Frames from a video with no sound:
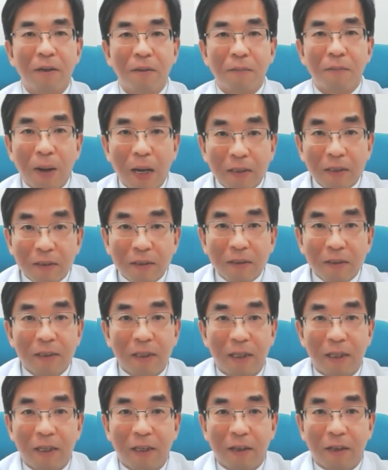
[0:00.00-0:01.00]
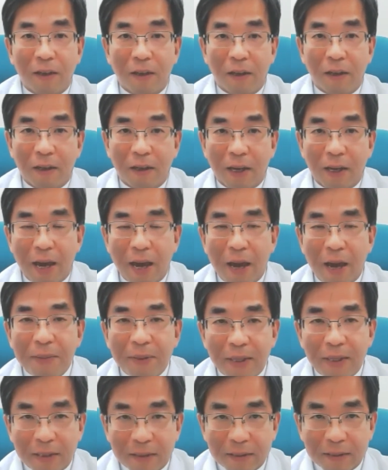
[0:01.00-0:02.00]
But the
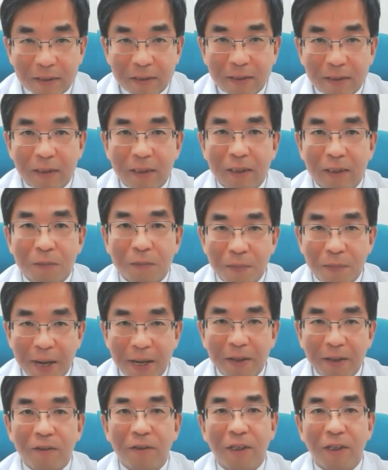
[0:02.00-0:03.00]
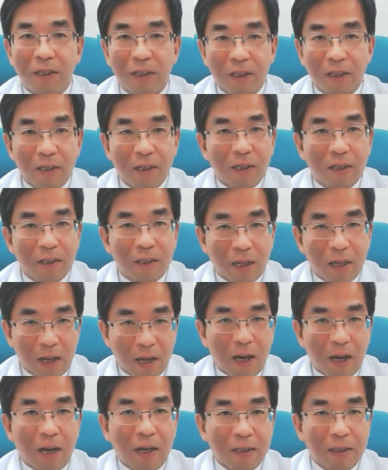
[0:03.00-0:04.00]
evidence is made
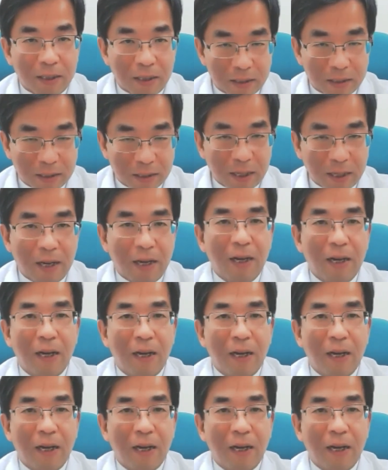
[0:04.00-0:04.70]
in the